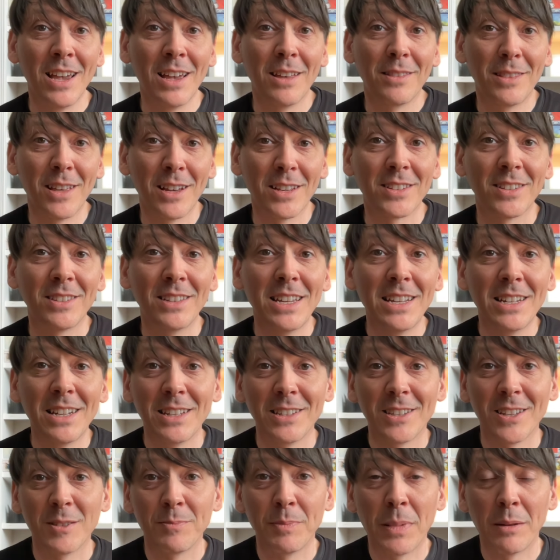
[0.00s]
thus needing
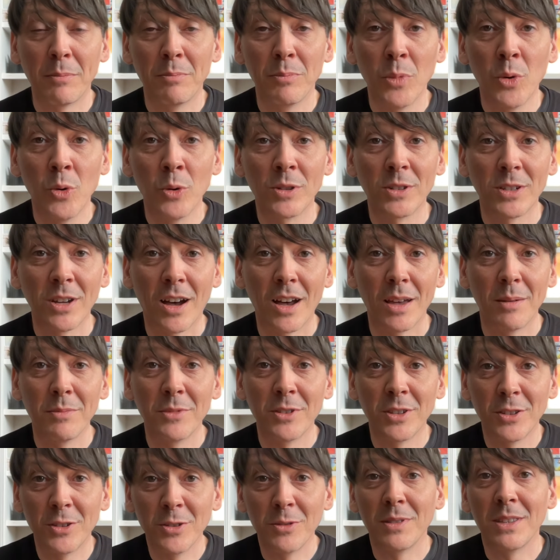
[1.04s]
to spend more time
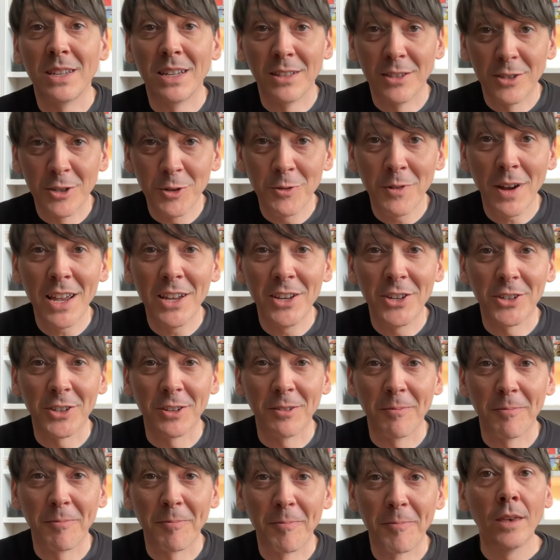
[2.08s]
to do the
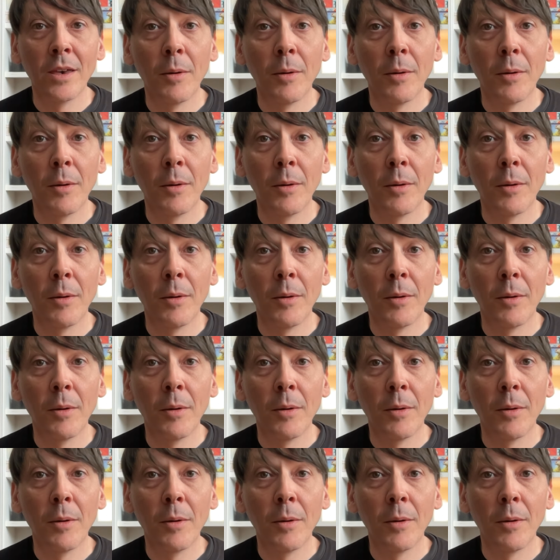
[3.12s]
integration.